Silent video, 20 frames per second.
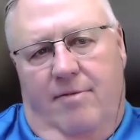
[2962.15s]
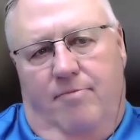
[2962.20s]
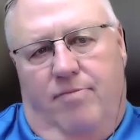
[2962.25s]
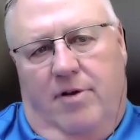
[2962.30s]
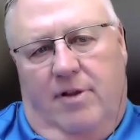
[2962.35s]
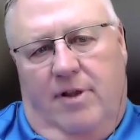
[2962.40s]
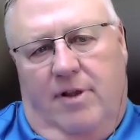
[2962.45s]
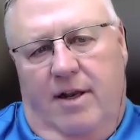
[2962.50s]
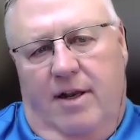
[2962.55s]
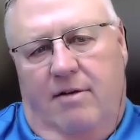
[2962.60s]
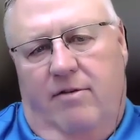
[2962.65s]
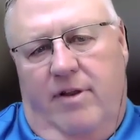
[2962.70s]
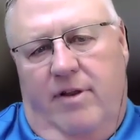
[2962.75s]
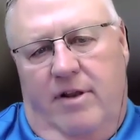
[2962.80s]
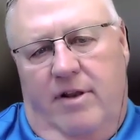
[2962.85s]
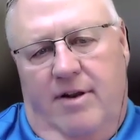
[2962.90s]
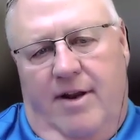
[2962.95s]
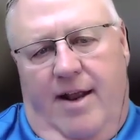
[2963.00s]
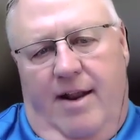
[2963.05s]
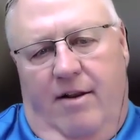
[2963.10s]
politically
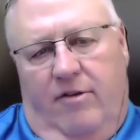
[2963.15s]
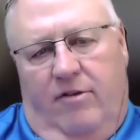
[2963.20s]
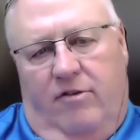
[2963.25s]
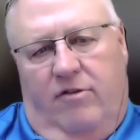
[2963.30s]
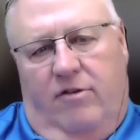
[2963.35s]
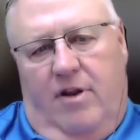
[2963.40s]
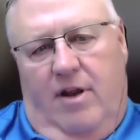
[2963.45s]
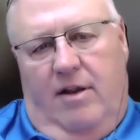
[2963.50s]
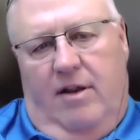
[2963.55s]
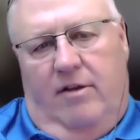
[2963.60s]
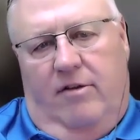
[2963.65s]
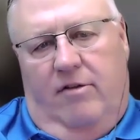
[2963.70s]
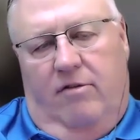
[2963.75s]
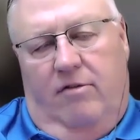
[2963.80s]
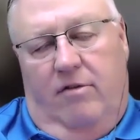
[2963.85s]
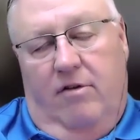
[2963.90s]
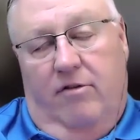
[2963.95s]
in the United States,